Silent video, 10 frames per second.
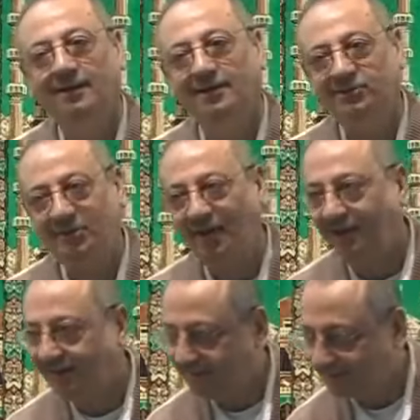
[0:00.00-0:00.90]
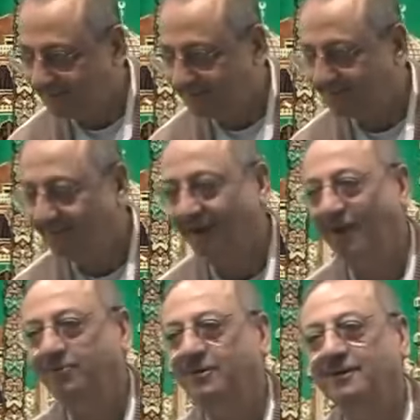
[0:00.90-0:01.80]
Start
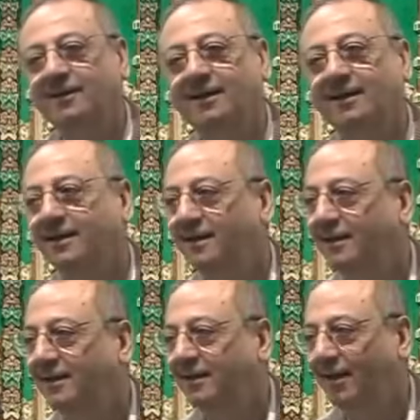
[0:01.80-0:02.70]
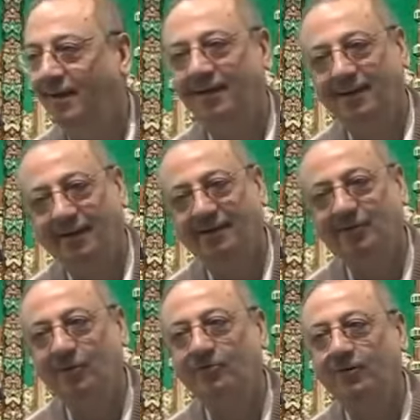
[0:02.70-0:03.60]
after the hal and
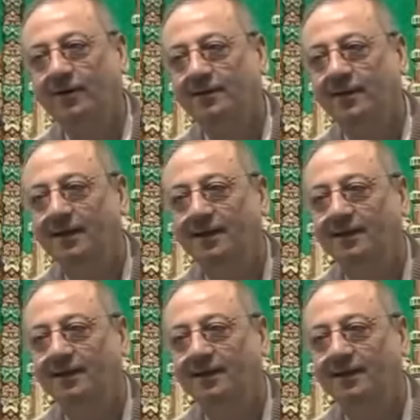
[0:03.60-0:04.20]
look for the